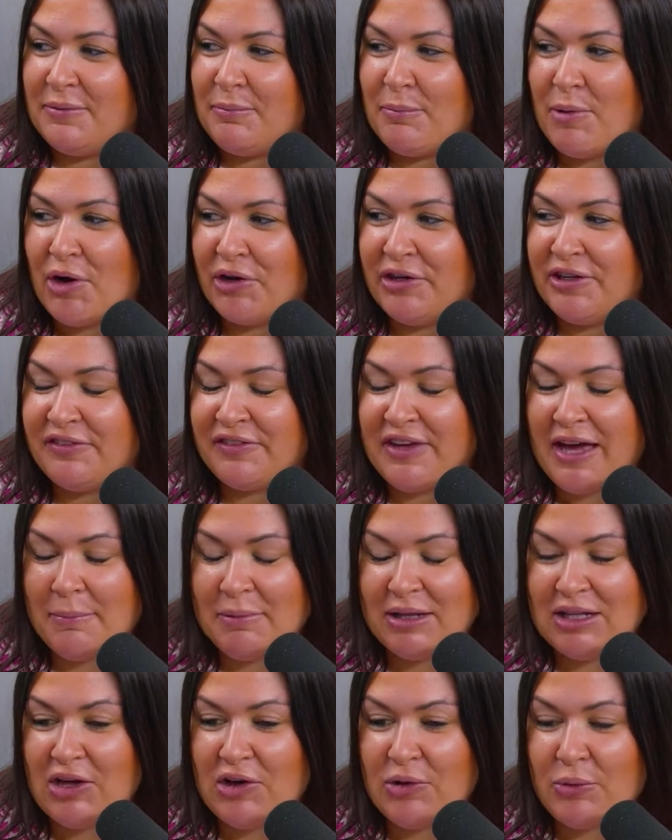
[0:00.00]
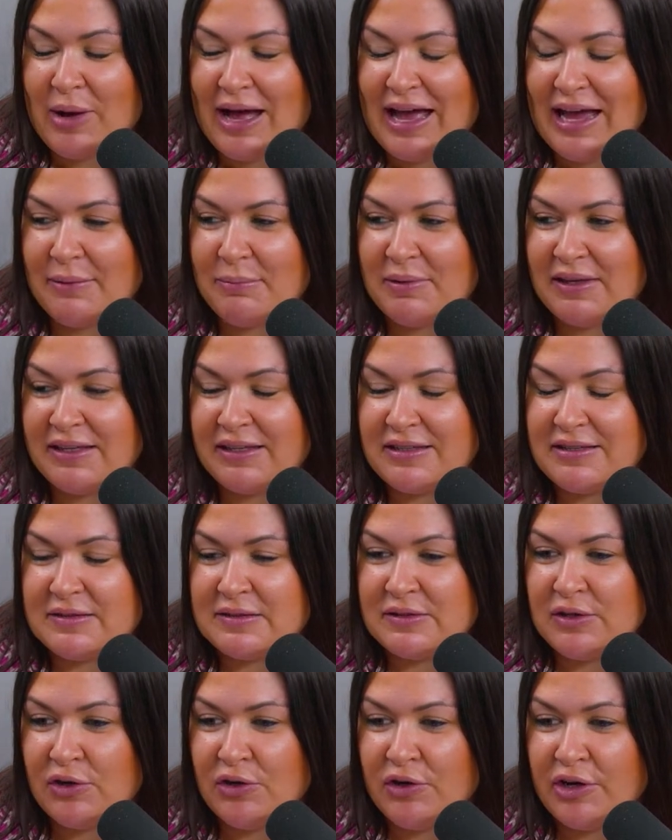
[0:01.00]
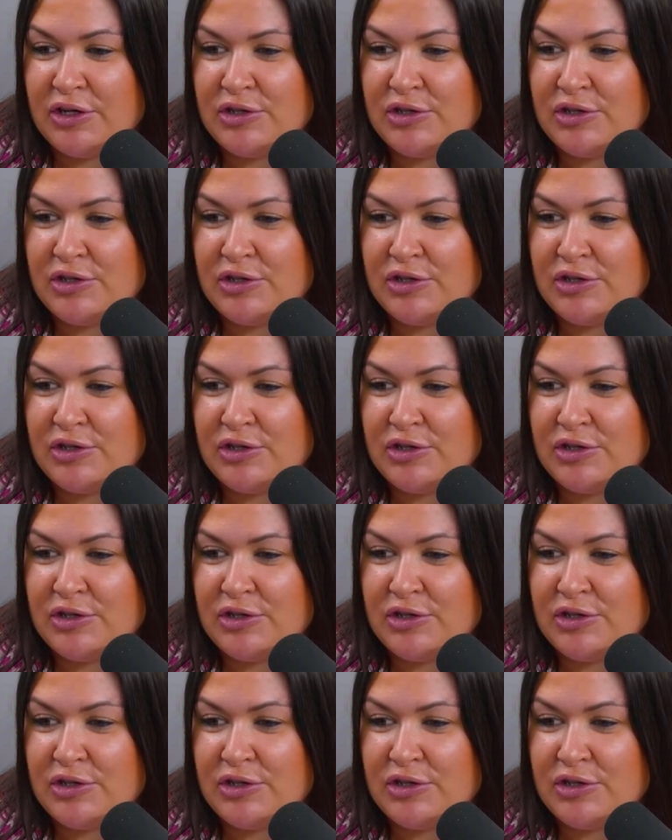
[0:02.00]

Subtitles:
Mon, you've come a long way because you're a